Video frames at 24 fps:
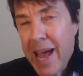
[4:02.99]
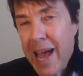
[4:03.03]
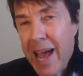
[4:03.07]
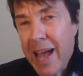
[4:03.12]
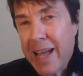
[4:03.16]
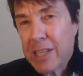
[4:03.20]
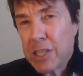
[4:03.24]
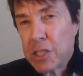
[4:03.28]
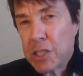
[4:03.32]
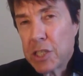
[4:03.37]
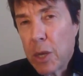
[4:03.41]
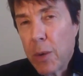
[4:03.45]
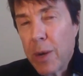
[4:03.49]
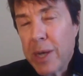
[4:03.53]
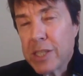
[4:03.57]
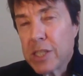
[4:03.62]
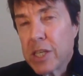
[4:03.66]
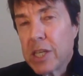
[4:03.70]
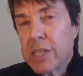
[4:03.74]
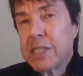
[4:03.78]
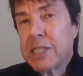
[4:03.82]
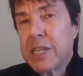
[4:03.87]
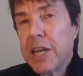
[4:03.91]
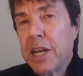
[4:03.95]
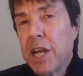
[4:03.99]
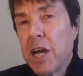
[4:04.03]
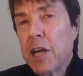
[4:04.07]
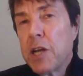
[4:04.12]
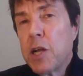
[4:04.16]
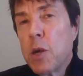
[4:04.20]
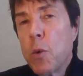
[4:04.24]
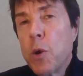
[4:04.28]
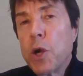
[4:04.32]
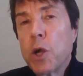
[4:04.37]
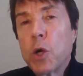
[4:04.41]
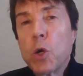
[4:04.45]
And so, as I said, I
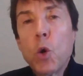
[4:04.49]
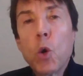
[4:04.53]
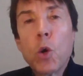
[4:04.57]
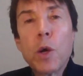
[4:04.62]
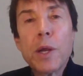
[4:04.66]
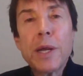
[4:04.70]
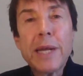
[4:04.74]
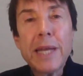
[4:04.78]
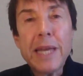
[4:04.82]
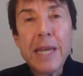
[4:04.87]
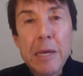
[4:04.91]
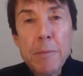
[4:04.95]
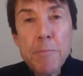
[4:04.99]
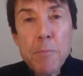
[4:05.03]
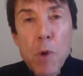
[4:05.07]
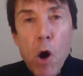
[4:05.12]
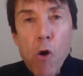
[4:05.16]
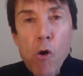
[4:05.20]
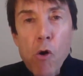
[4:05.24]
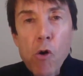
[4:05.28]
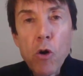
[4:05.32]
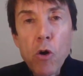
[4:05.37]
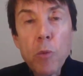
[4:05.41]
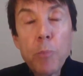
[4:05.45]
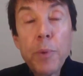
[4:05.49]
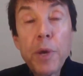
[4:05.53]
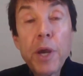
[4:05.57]
don't want to call it immoral,